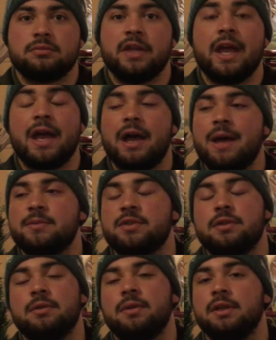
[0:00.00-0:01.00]
Yeah,
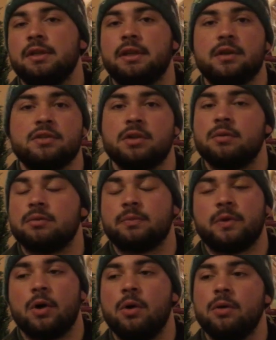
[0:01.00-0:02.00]
absolutely. You know, so
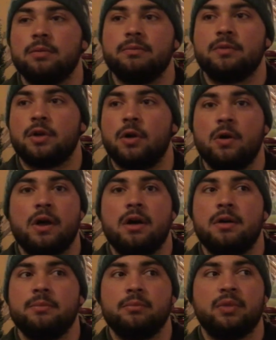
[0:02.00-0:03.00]
Cole
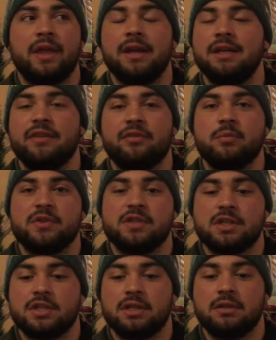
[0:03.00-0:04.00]
played a different
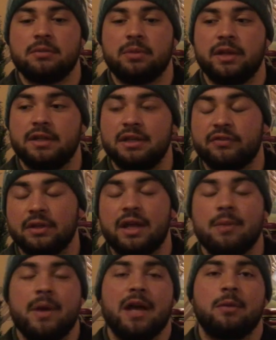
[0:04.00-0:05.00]
position, played a different
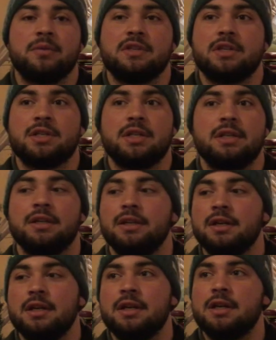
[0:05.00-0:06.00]
linebacker position, and
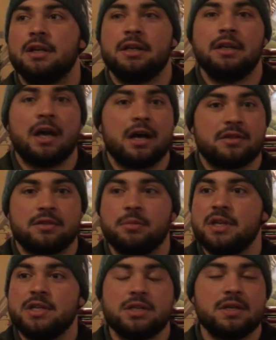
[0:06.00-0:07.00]
caught some
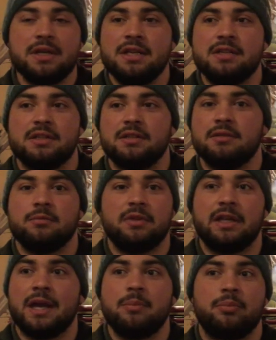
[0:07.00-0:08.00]
injuries and
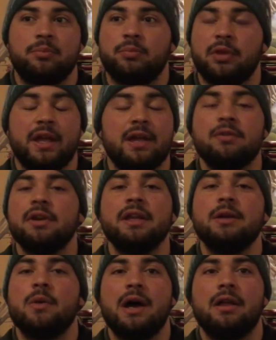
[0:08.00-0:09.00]
kept playing
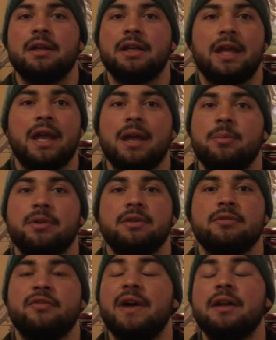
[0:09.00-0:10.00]
really well in camp
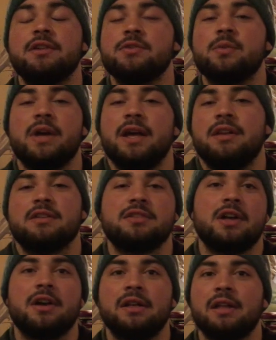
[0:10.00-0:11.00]
and found his way in the
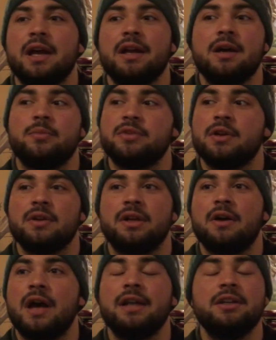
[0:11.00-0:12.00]
starting lineup. So, you
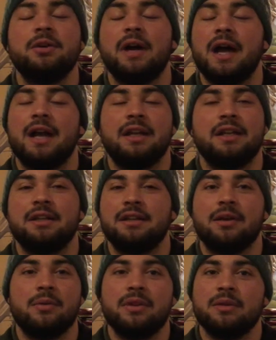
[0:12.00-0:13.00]
know, I knew I had to get
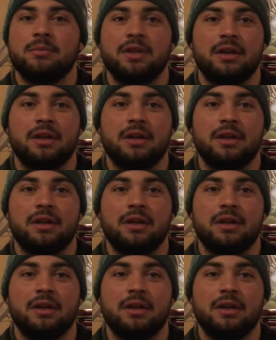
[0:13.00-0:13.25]
there with him.